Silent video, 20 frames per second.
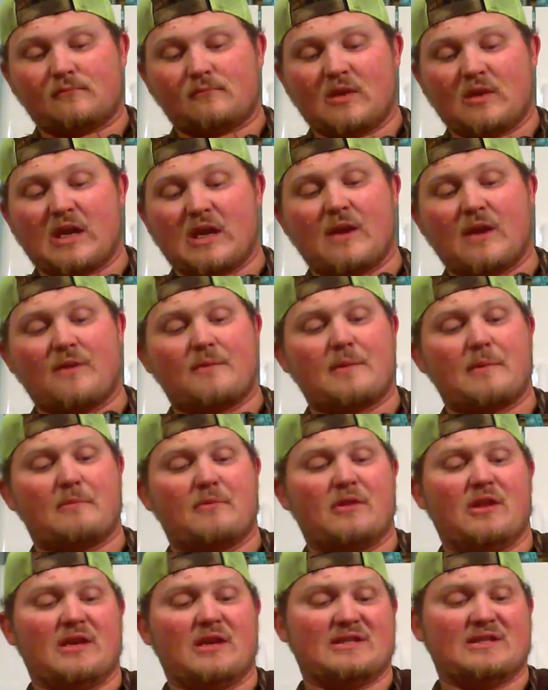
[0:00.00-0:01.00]
Can't remember the
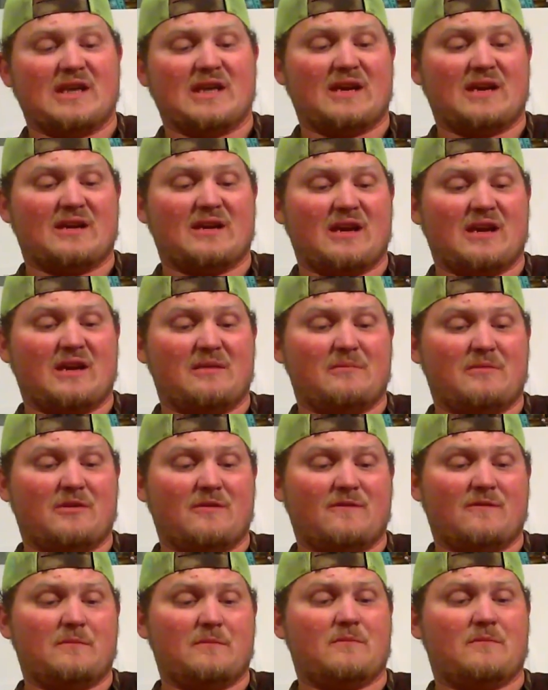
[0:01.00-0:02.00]
exact name of
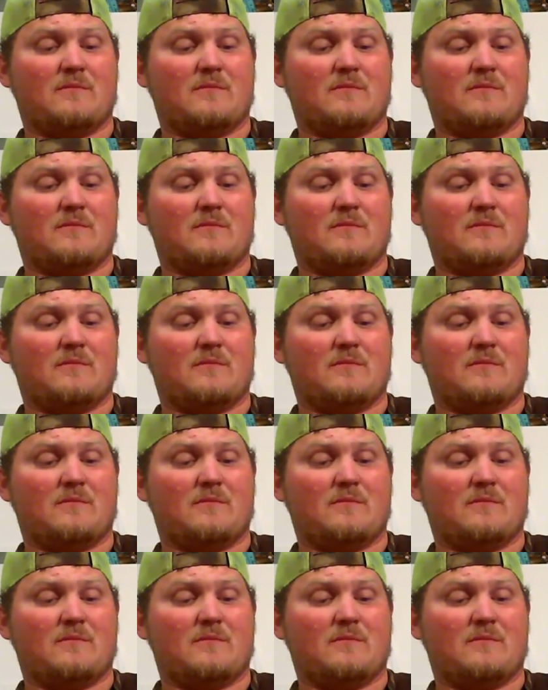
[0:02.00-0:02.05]
them,